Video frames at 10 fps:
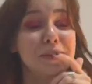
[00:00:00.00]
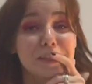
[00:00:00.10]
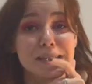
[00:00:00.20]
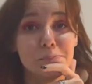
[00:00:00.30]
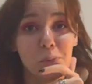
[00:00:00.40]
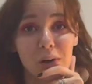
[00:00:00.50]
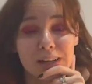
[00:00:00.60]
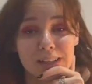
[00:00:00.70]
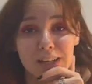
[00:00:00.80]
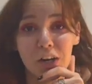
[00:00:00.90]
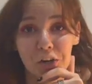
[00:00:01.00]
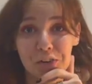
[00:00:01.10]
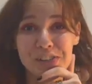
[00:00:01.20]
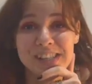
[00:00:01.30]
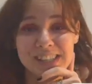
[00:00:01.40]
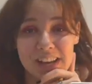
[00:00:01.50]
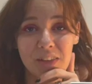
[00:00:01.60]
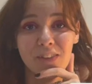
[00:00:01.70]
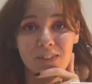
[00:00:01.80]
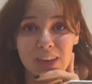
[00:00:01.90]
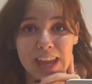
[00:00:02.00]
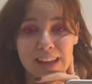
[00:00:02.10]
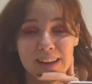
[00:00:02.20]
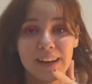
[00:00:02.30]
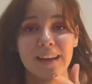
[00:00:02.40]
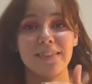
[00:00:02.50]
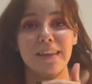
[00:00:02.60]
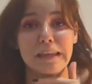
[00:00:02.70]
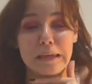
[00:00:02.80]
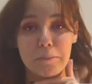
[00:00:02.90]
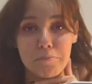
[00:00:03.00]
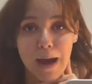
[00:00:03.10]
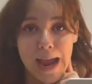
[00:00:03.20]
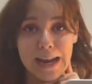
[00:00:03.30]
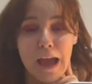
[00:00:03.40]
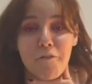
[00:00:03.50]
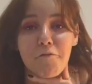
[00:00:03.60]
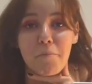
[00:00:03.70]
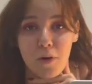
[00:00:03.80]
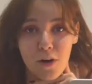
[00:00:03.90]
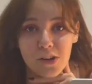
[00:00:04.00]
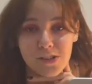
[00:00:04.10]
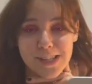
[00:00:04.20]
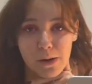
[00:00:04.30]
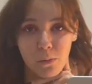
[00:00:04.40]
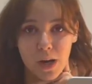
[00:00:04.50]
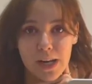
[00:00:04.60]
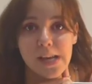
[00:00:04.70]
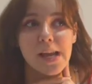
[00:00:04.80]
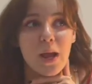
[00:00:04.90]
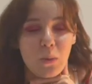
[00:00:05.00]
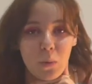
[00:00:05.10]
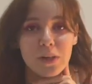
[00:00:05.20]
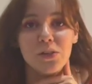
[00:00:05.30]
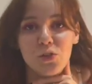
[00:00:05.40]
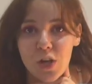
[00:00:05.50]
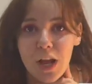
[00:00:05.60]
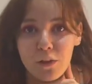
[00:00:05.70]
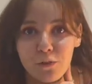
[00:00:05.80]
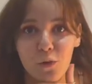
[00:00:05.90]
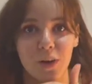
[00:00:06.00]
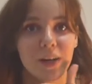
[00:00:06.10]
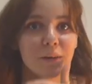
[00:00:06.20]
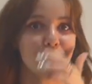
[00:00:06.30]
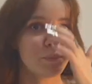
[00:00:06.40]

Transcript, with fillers: at this point, the girls still think that he might have murdered someone and went to jail for it.